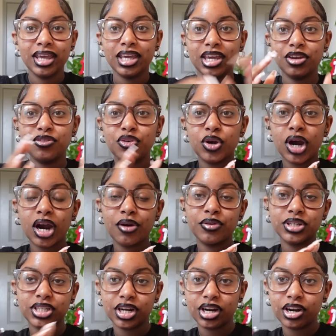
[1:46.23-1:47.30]
If you are a
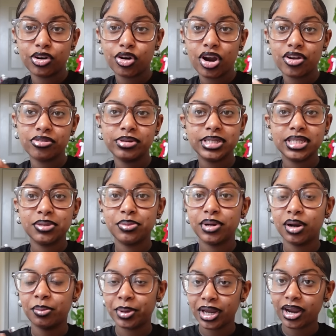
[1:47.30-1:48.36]
returning Craft Bestie, put
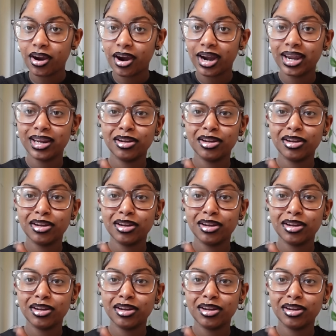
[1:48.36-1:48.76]
a pink heart,